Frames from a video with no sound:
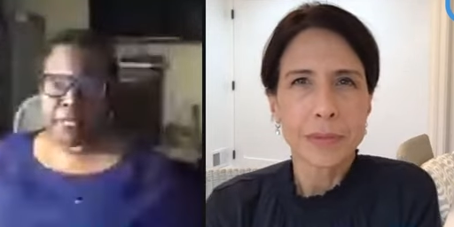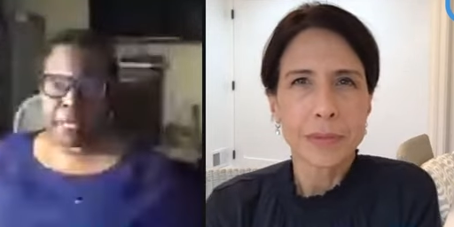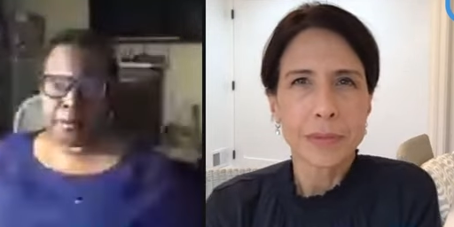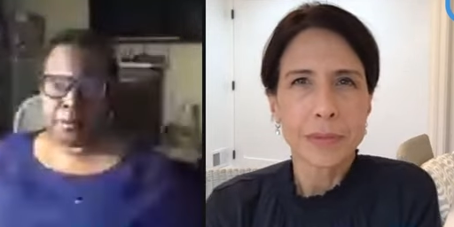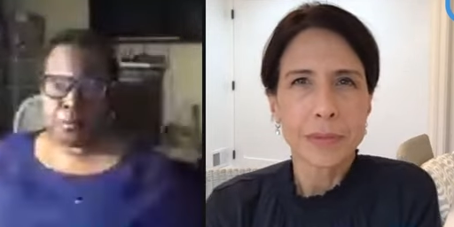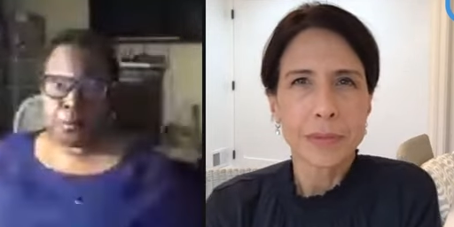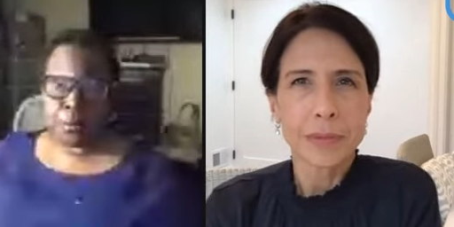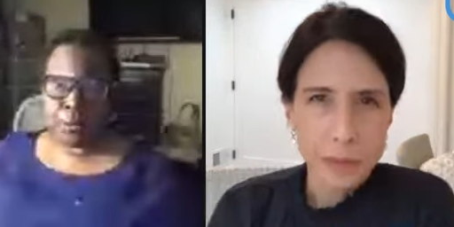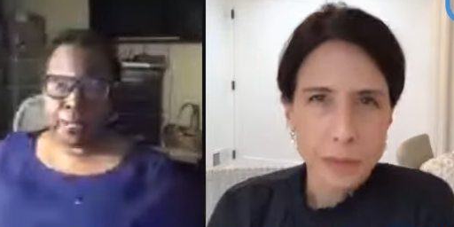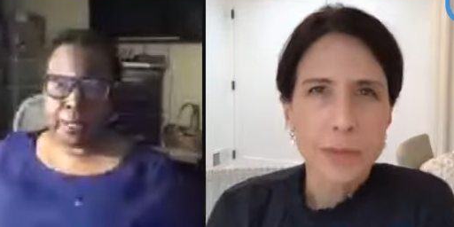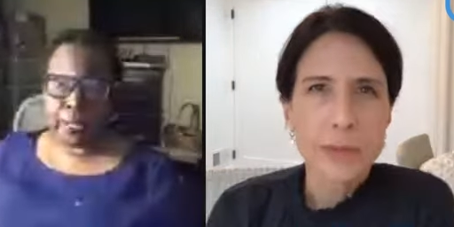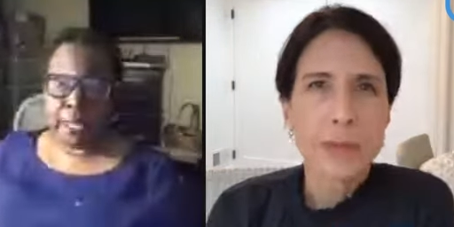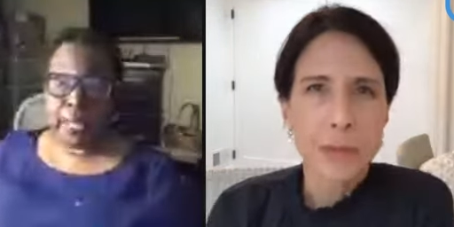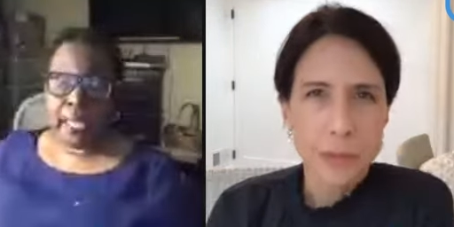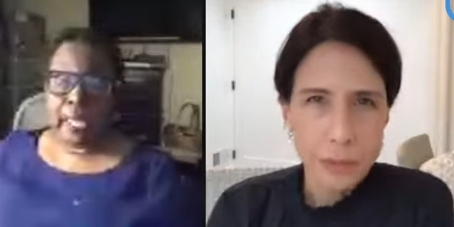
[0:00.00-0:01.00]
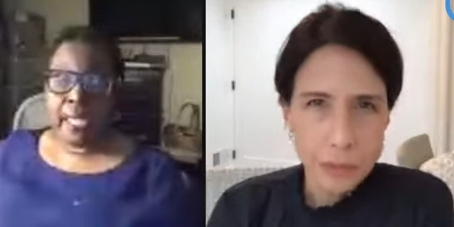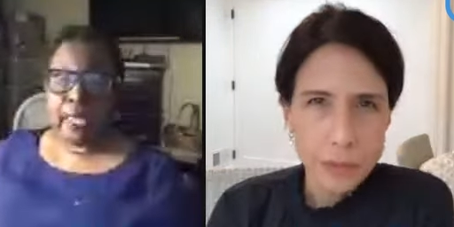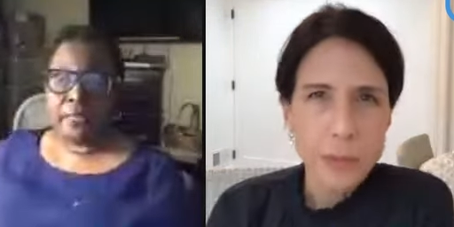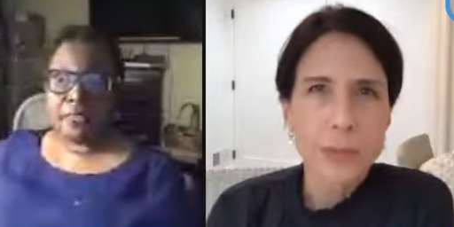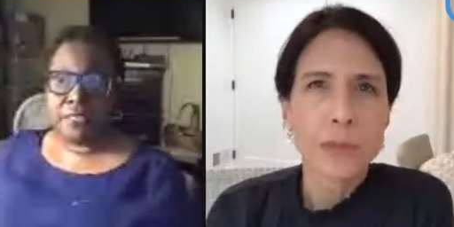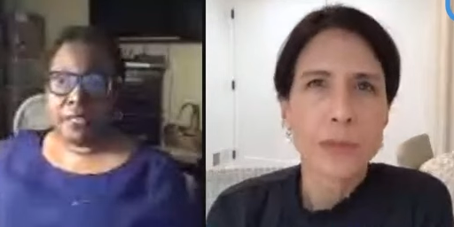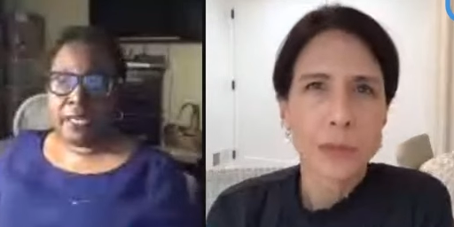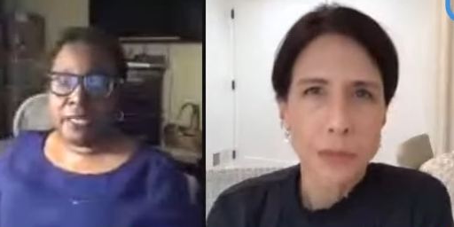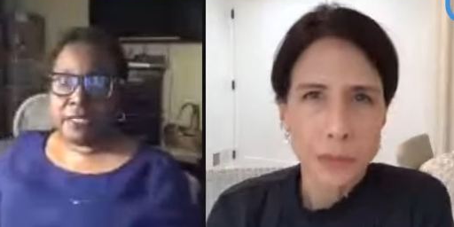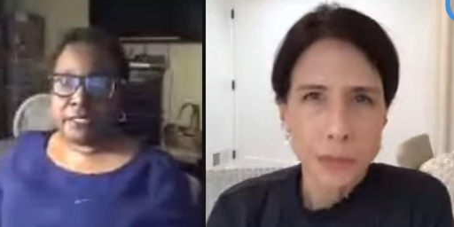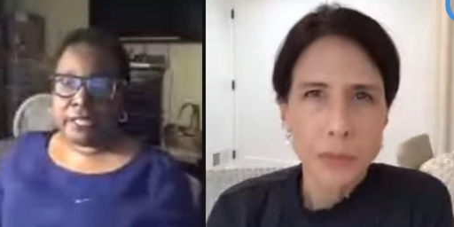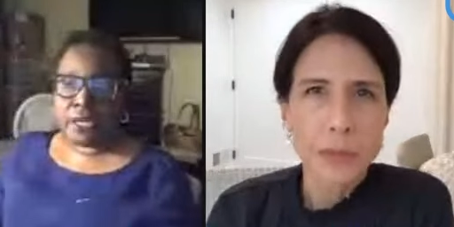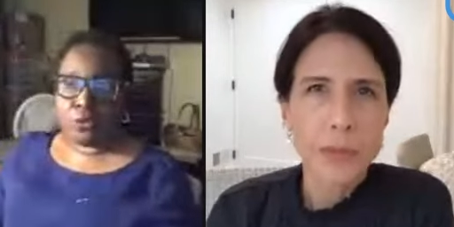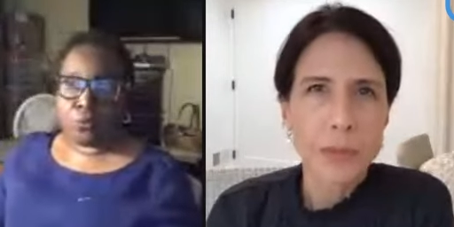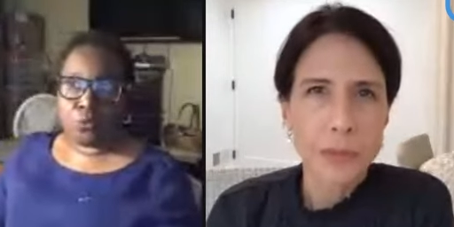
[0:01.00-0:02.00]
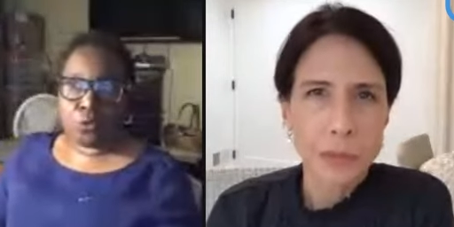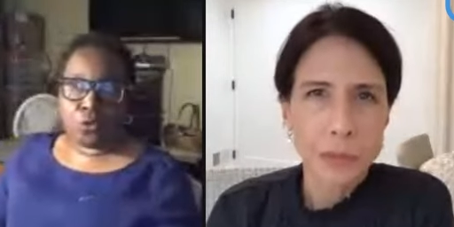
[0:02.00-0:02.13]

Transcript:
Speaker 1: that point and things that